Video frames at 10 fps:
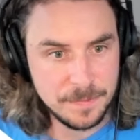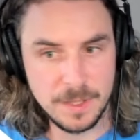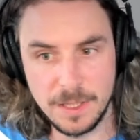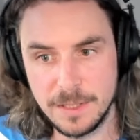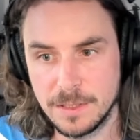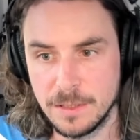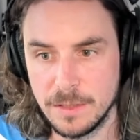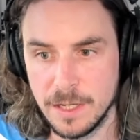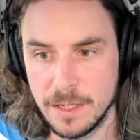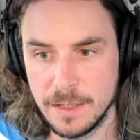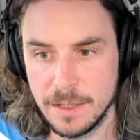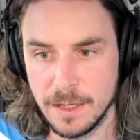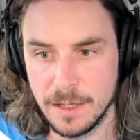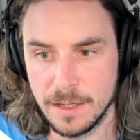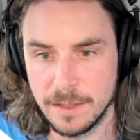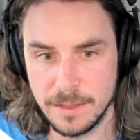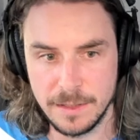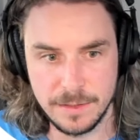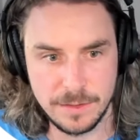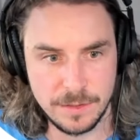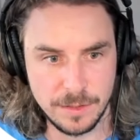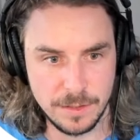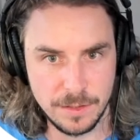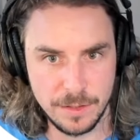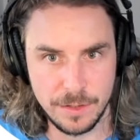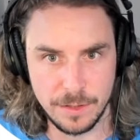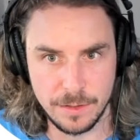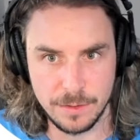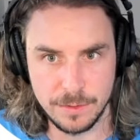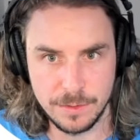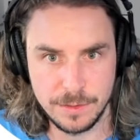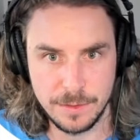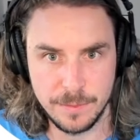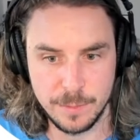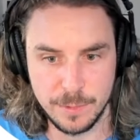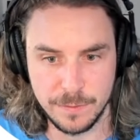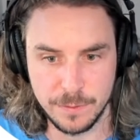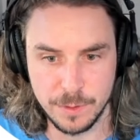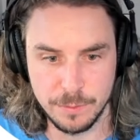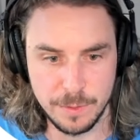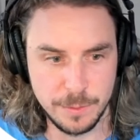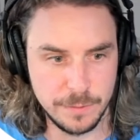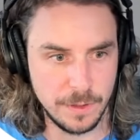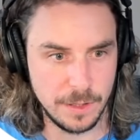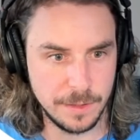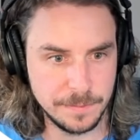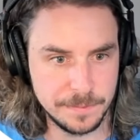let's go ahead and install those before we move on.